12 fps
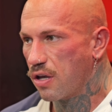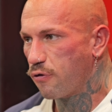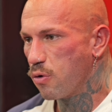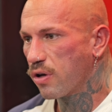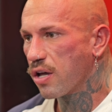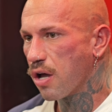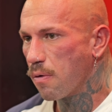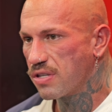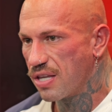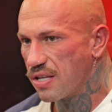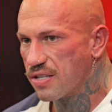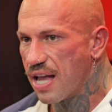If you can go
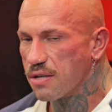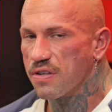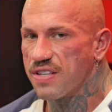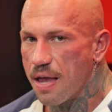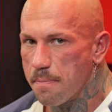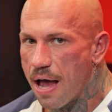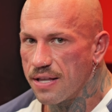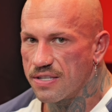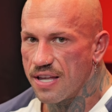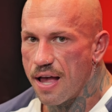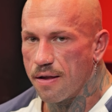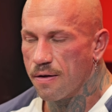into these sets with the same
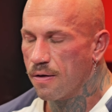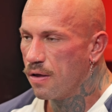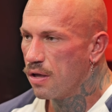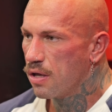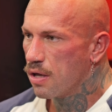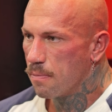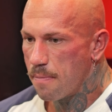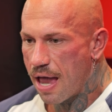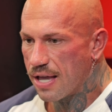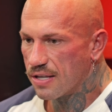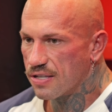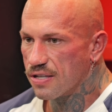mindset,
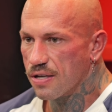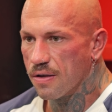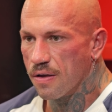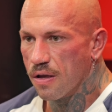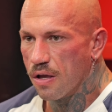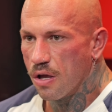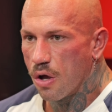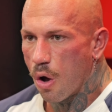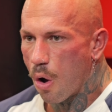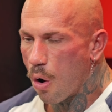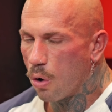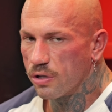makes
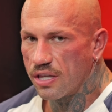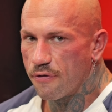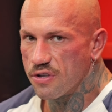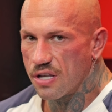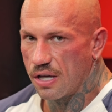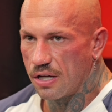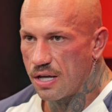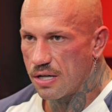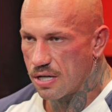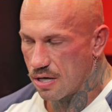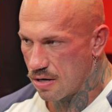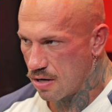all the difference that you
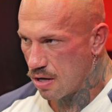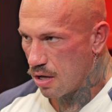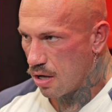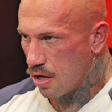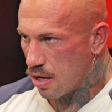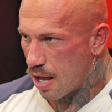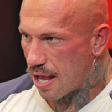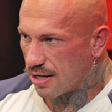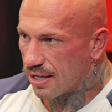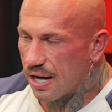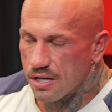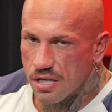need. And
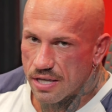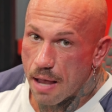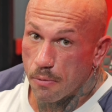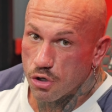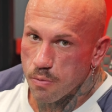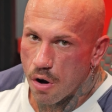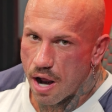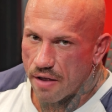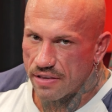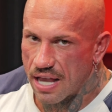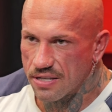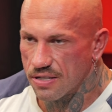you can actually get much more out
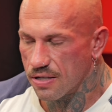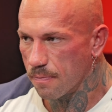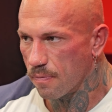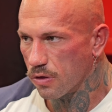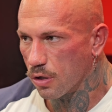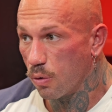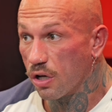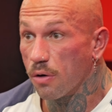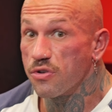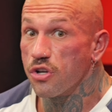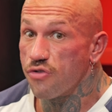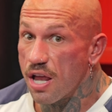of less when it
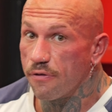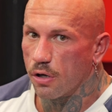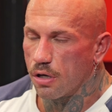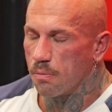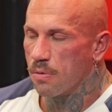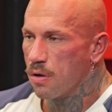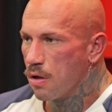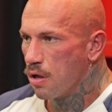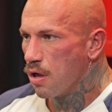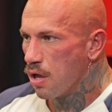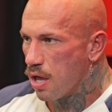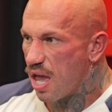comes to your training volume
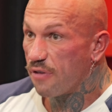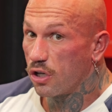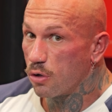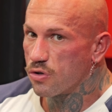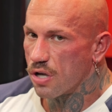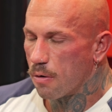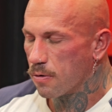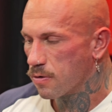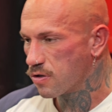if you do so.